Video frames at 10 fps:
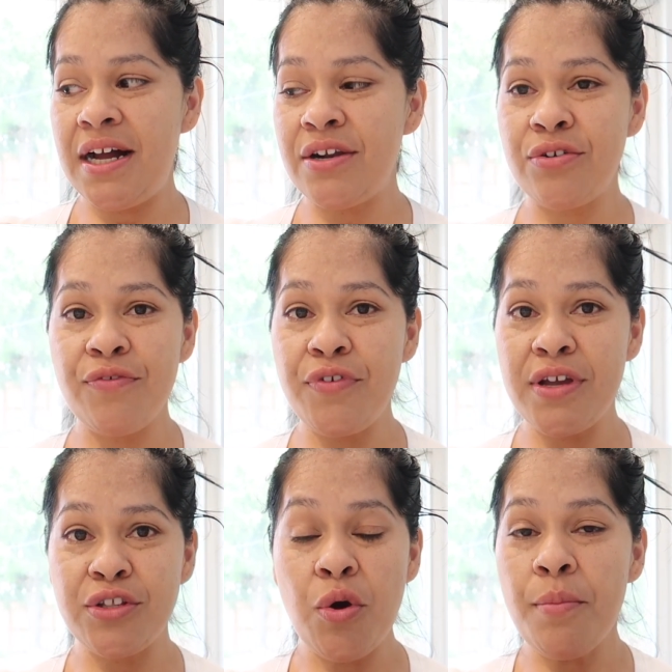I don't know if you
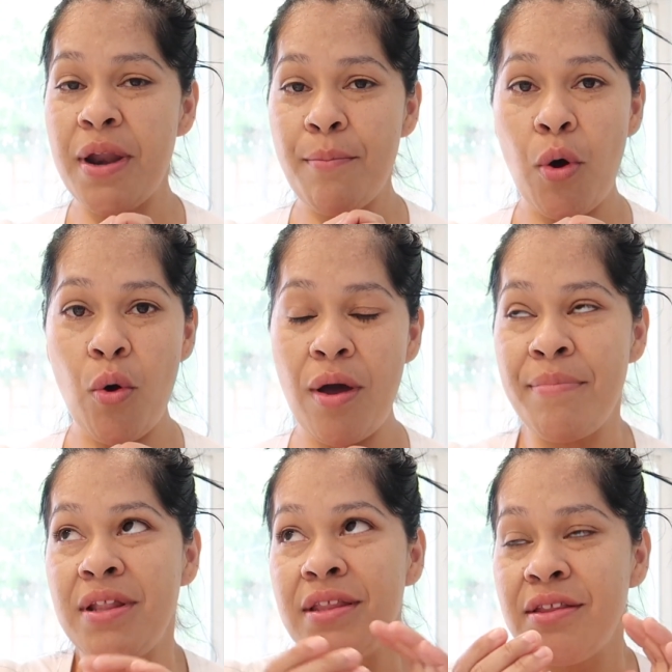guys know, but I'm I
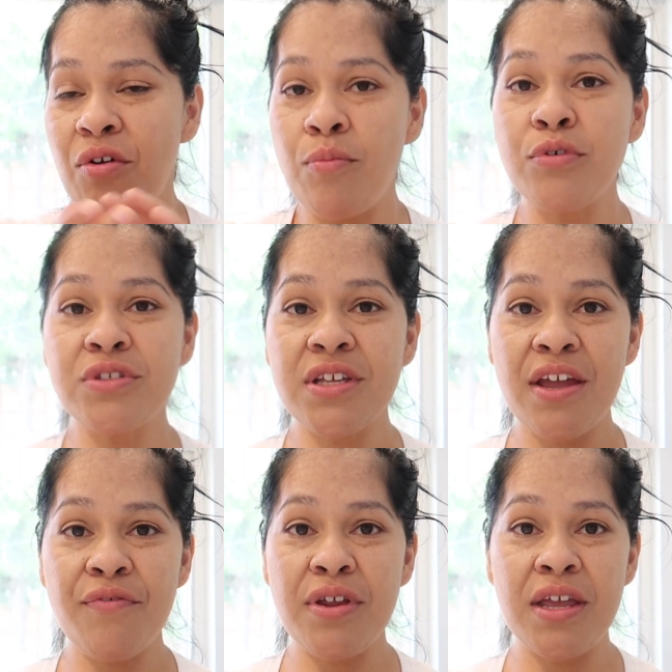mean almost
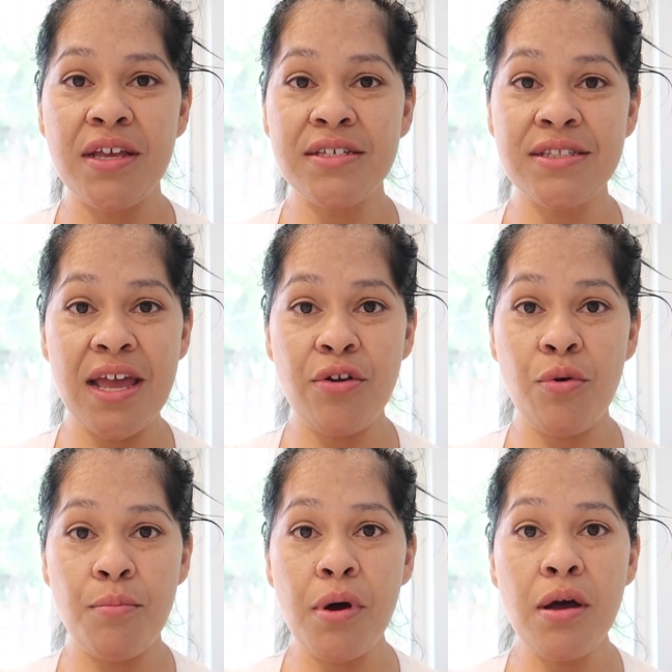every
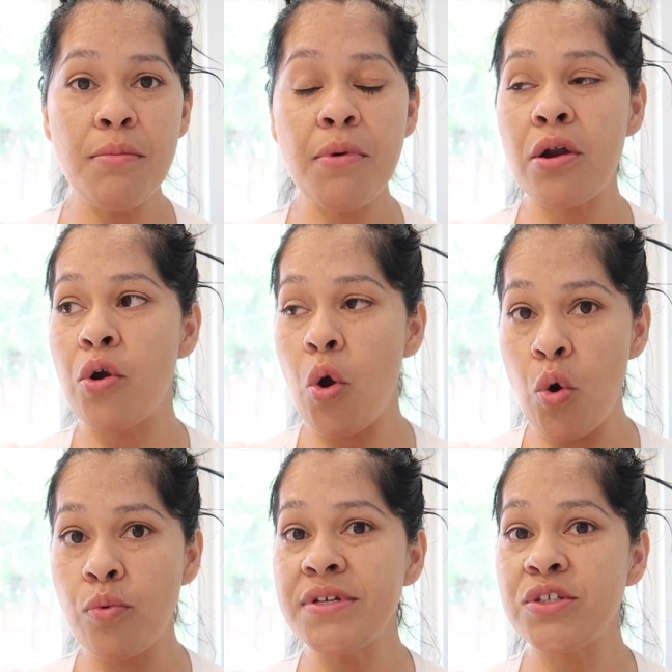stay-at-home mom are
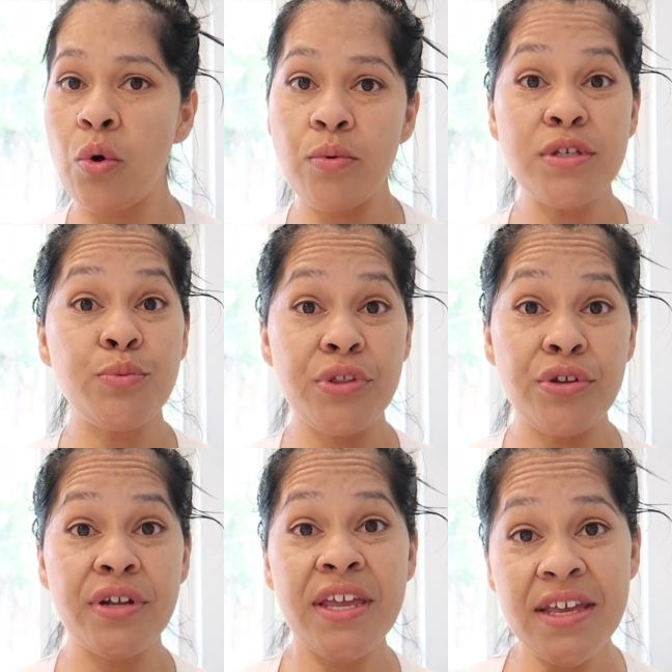always always with
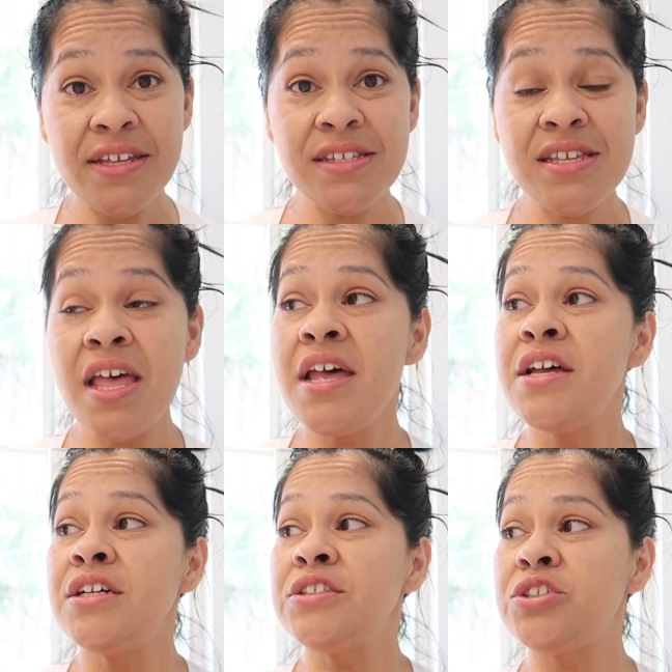their kids.
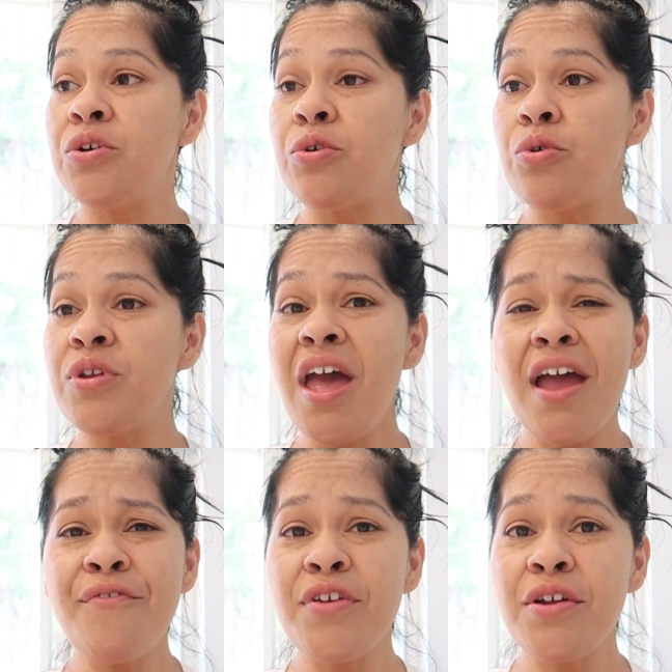So yeah,
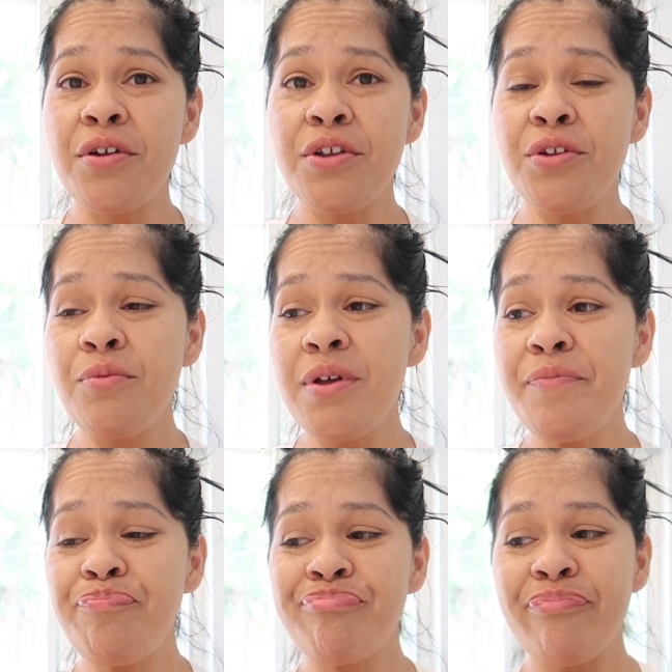I figured, you know
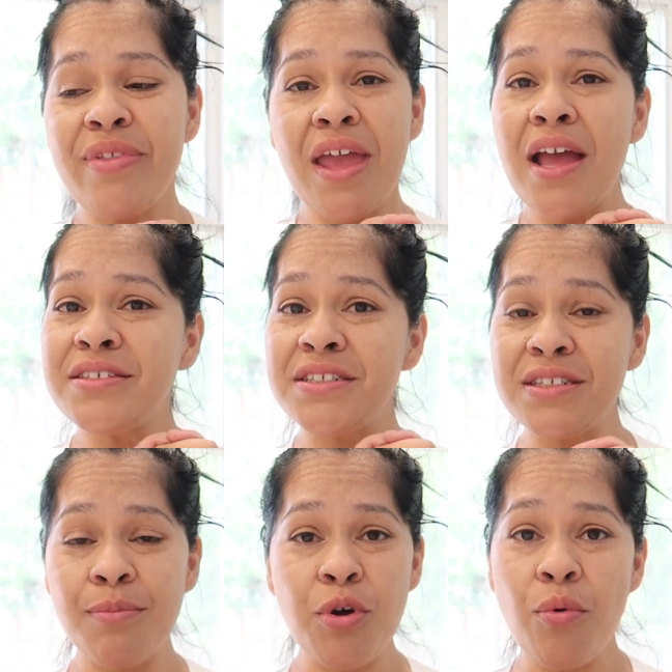what, since
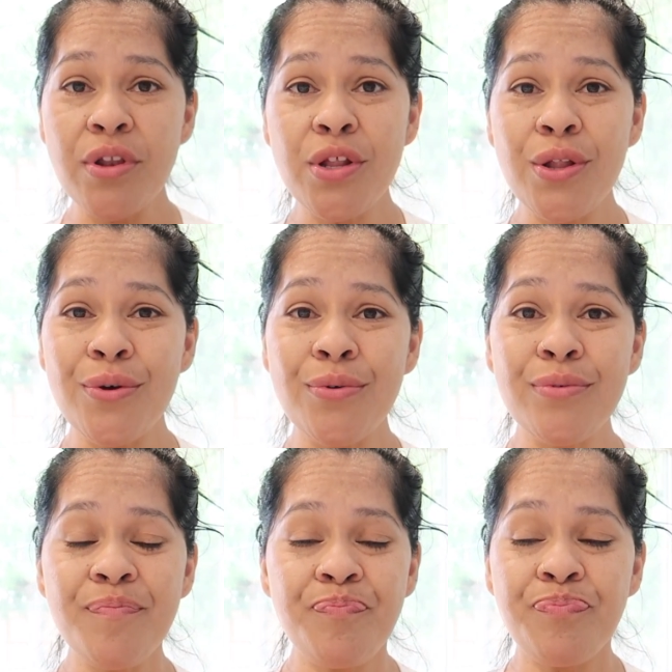I'm going
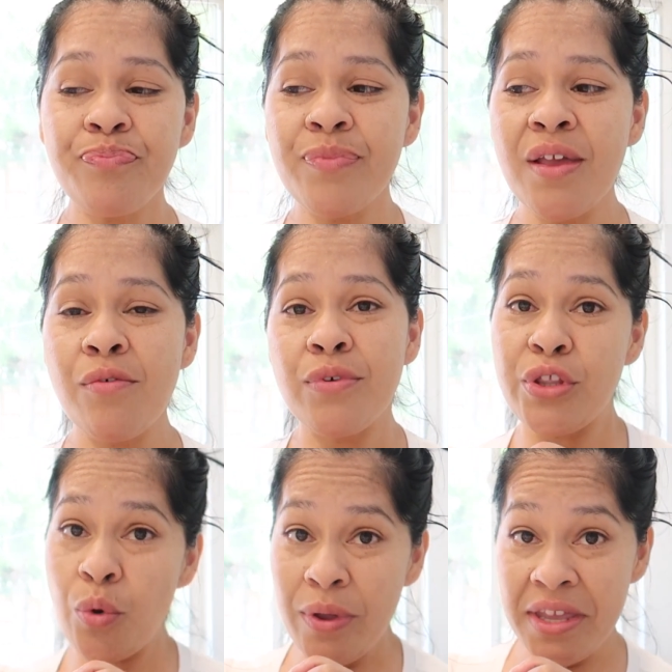alone,
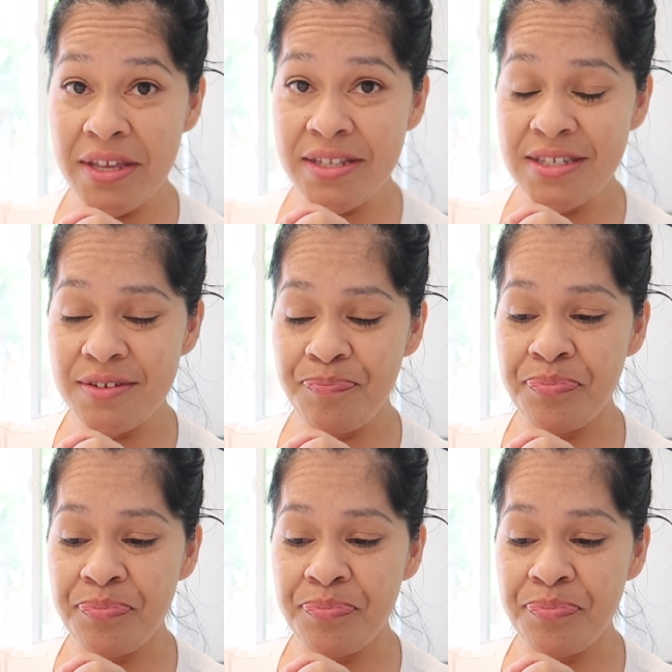no kids,